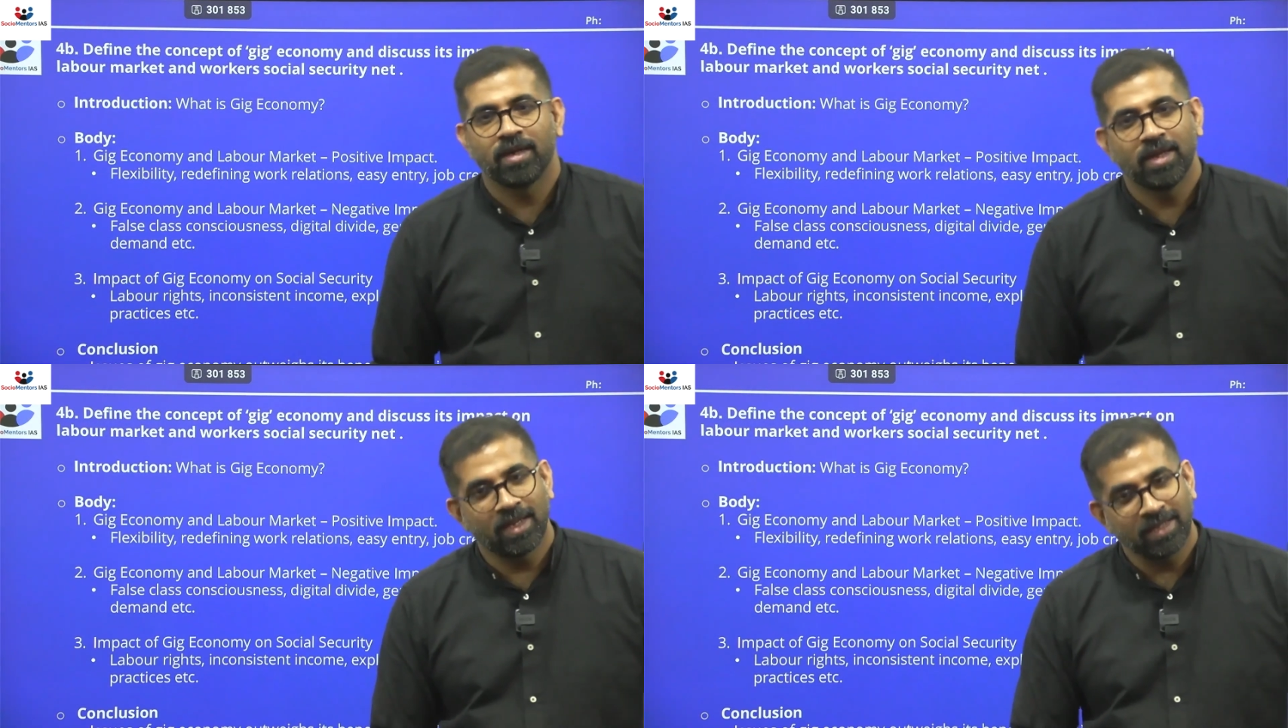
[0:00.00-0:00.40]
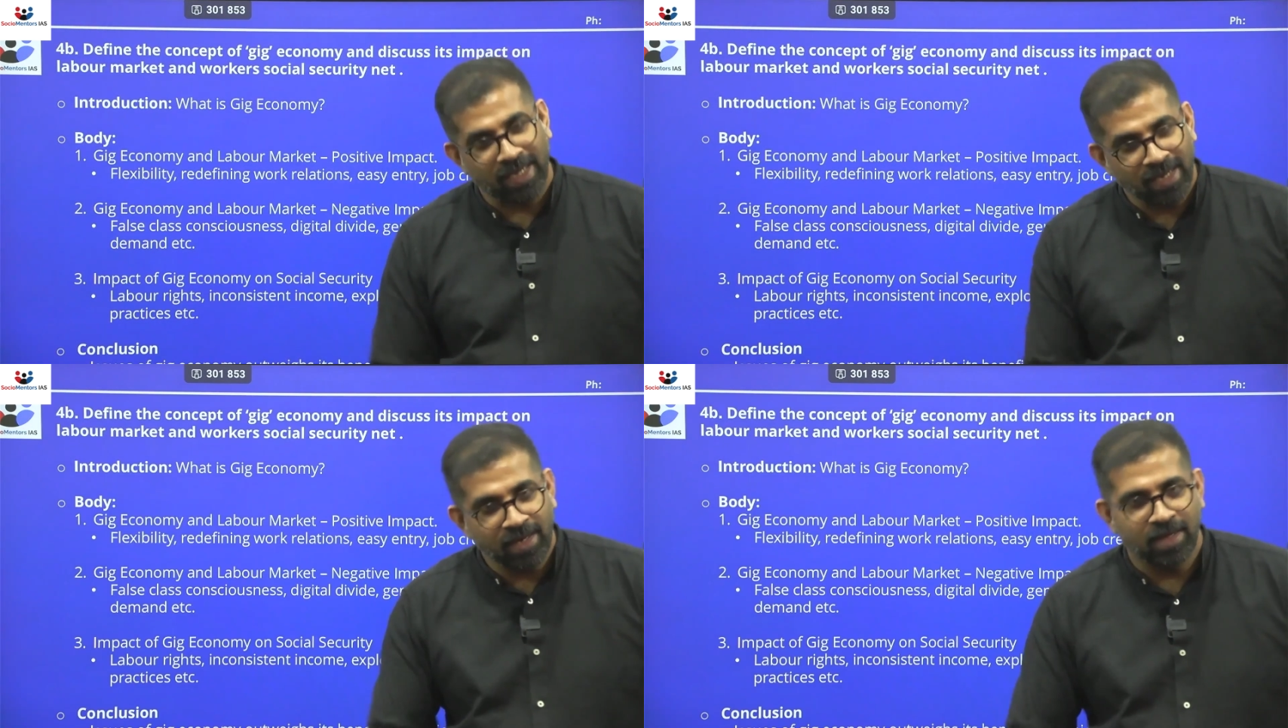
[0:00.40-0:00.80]
In the
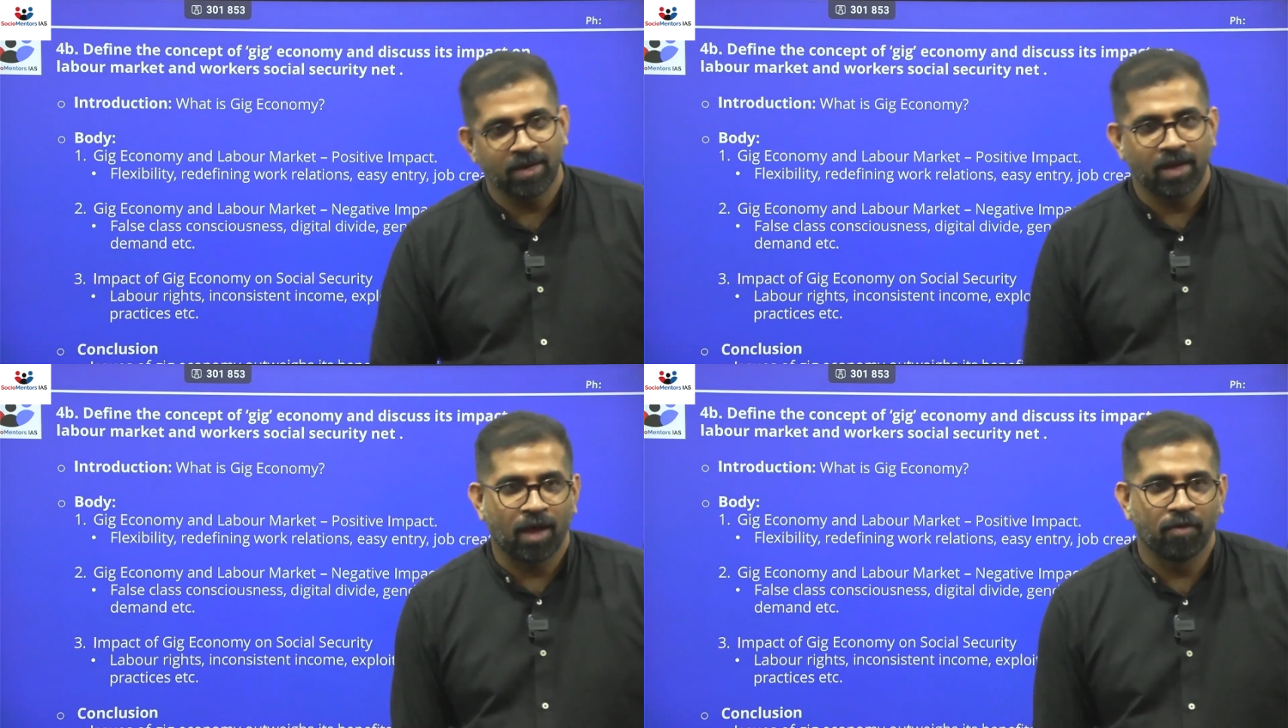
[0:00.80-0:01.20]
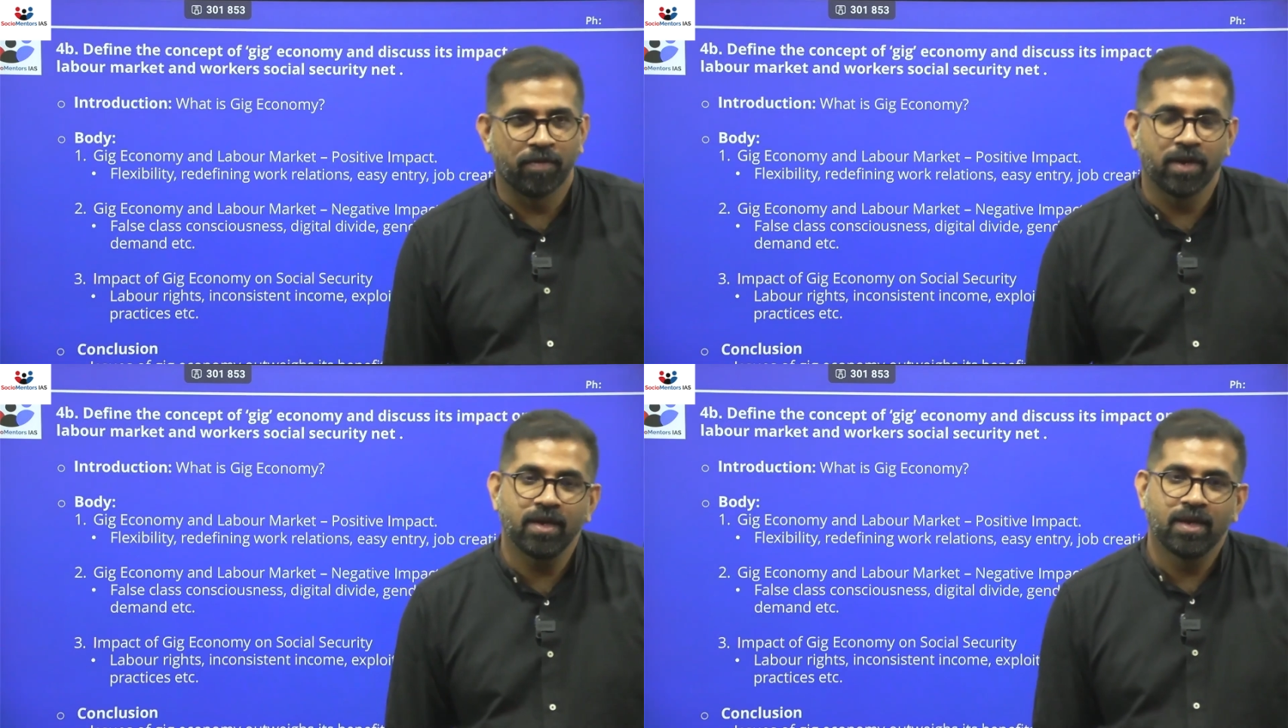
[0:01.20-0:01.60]
second year,
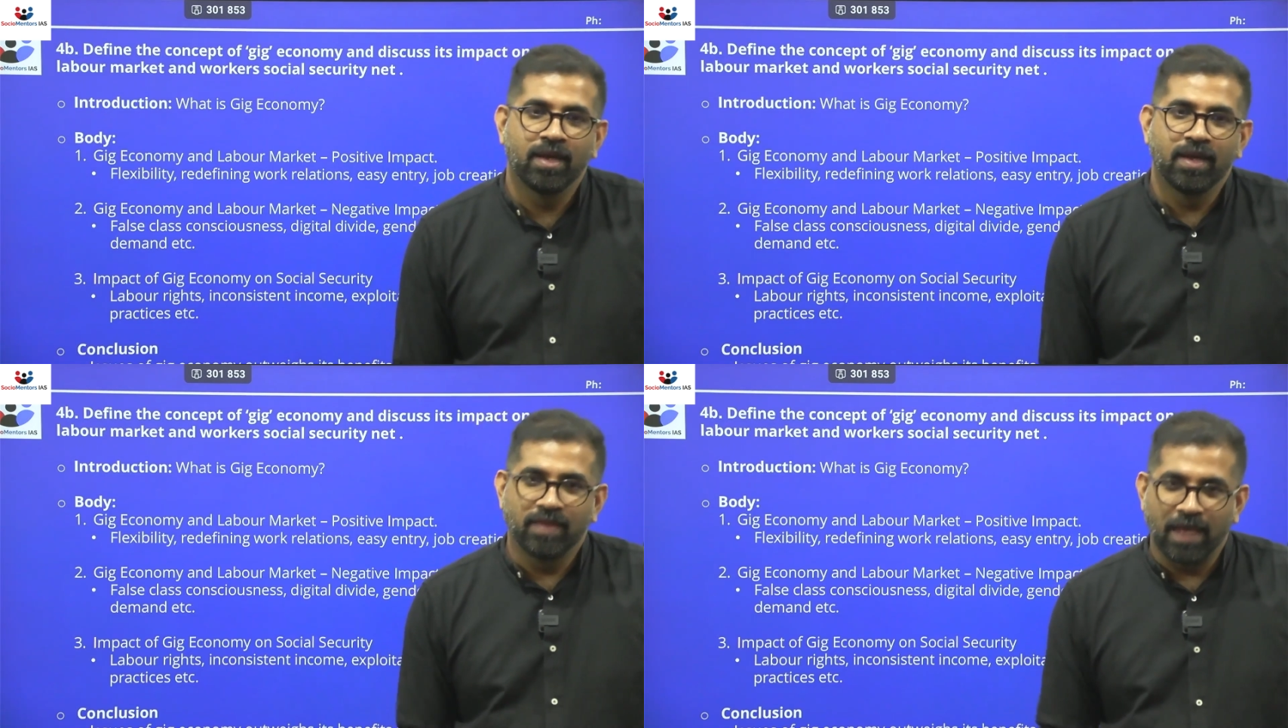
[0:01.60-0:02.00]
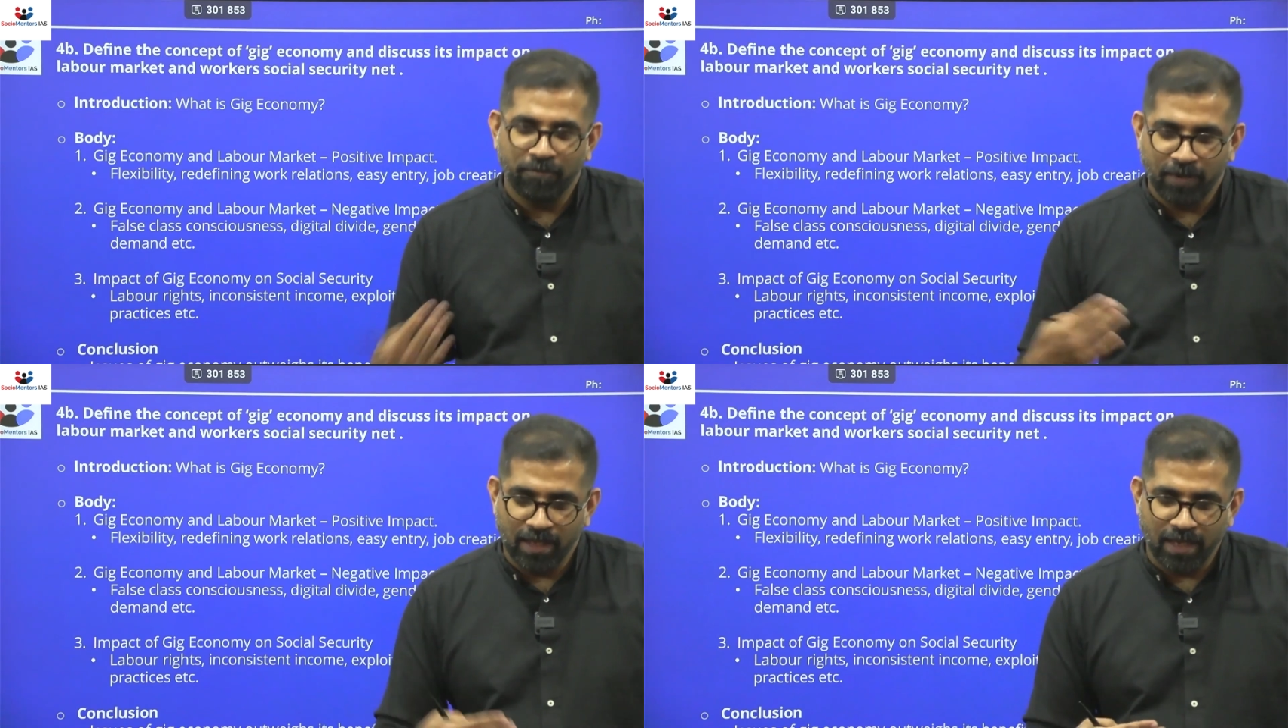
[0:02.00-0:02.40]
however, they
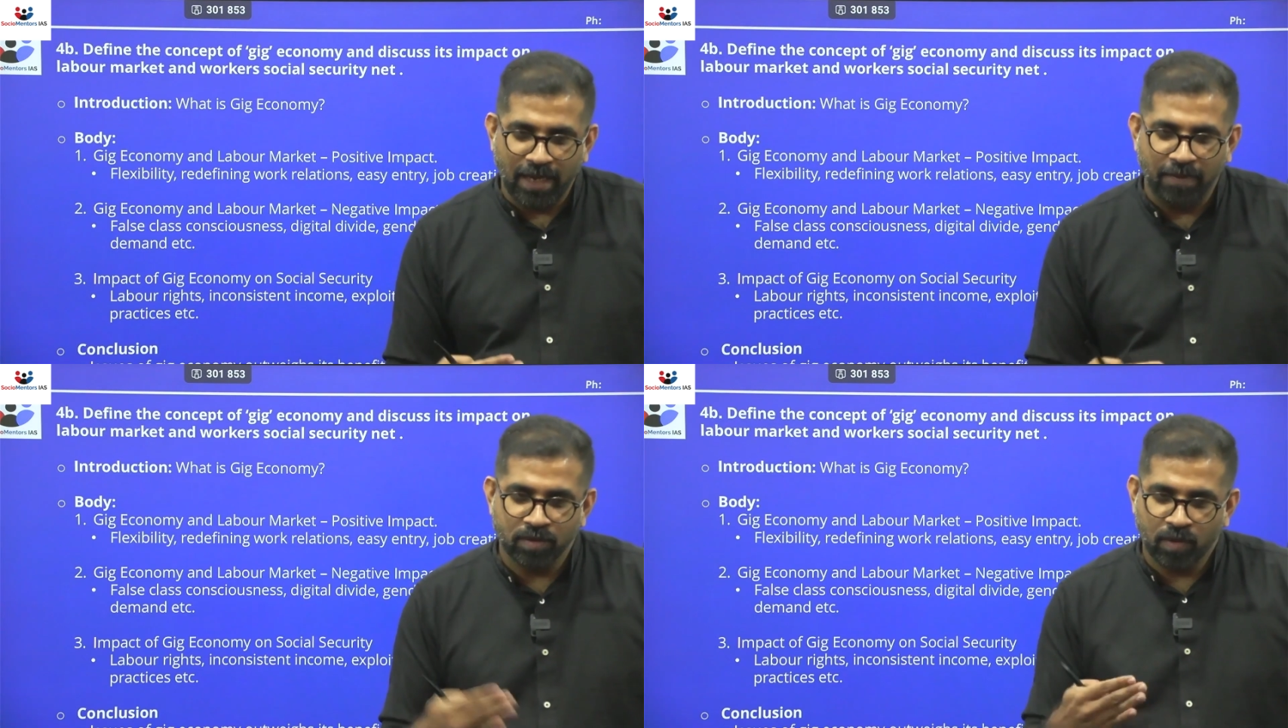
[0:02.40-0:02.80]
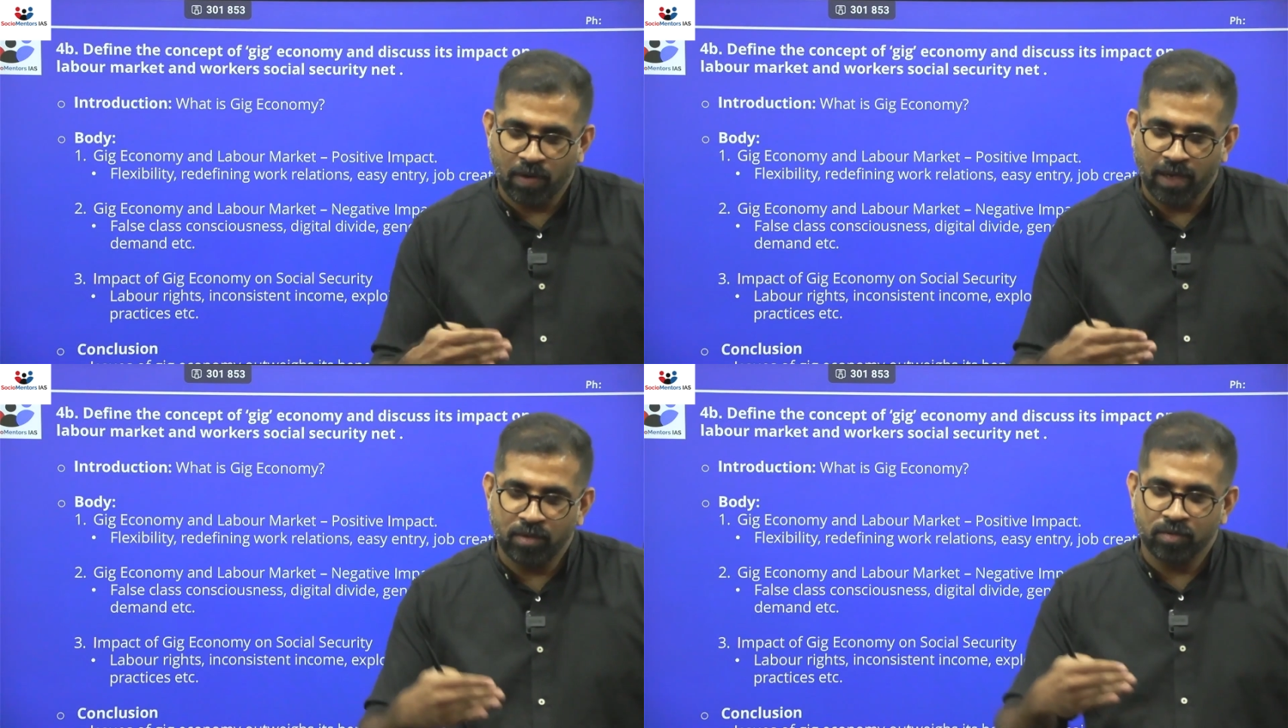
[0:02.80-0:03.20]
feel that I've scored
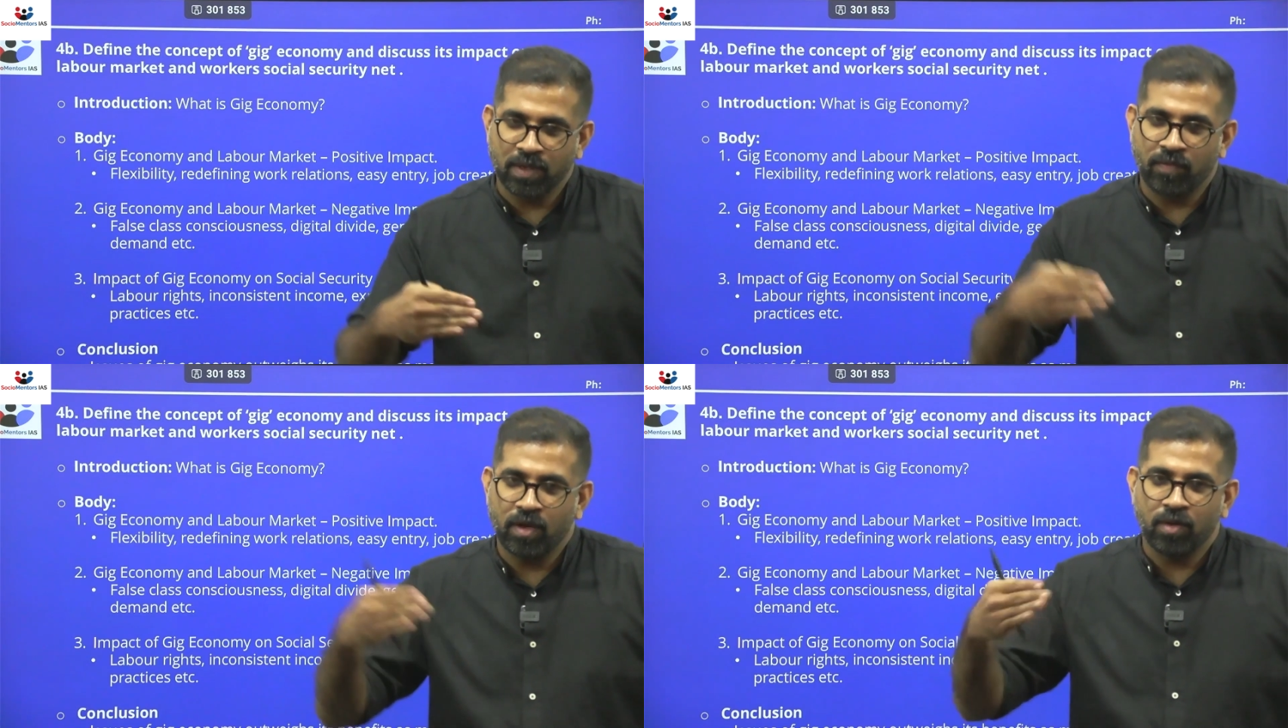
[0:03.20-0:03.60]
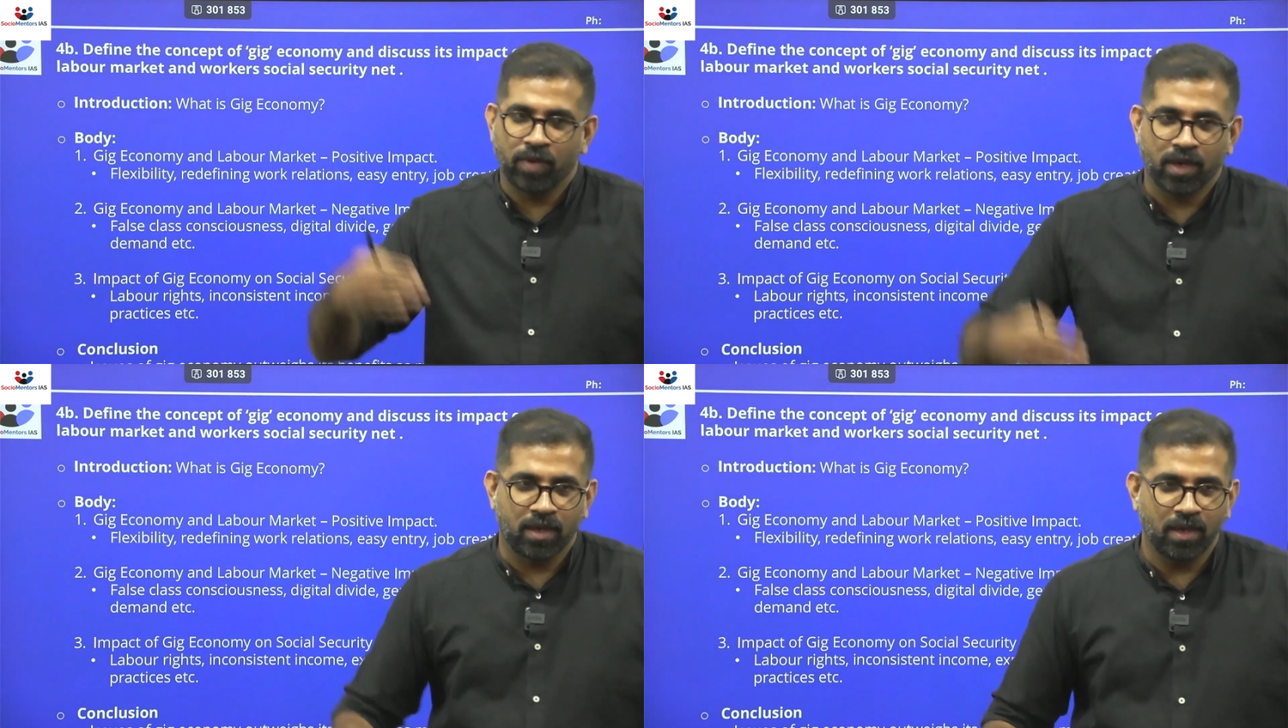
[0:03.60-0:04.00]
like 270,
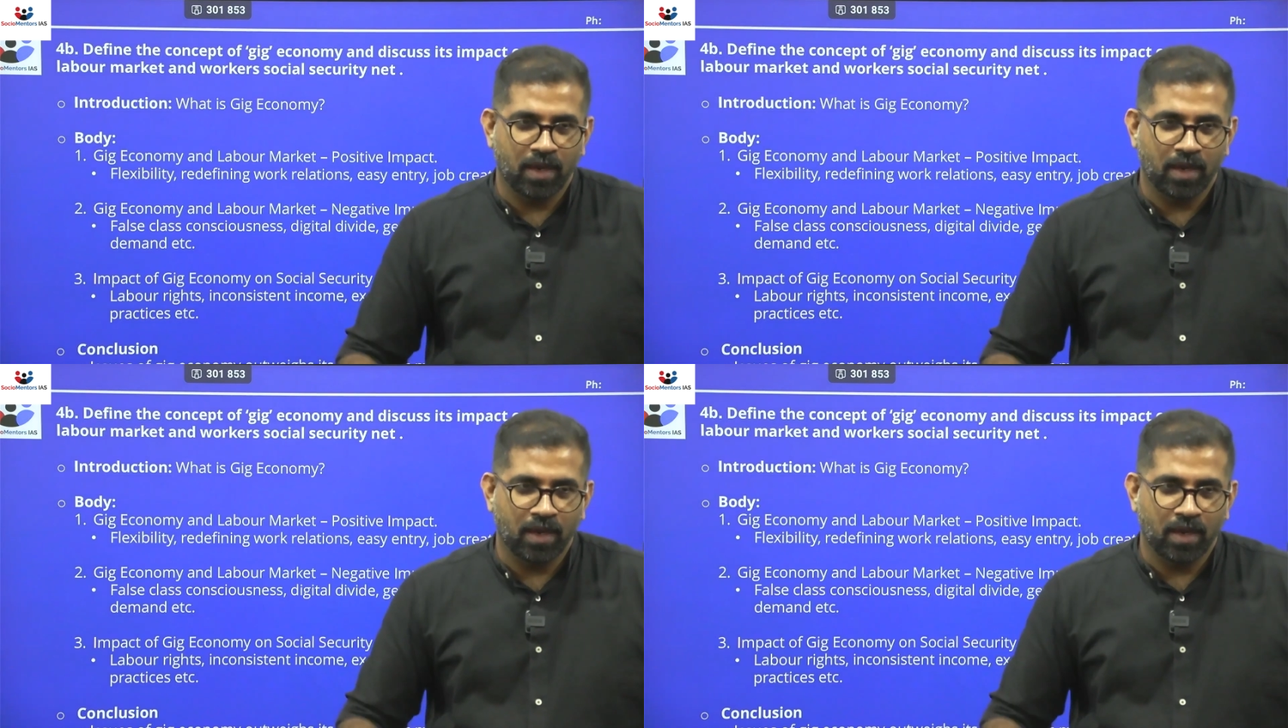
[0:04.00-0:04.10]
280.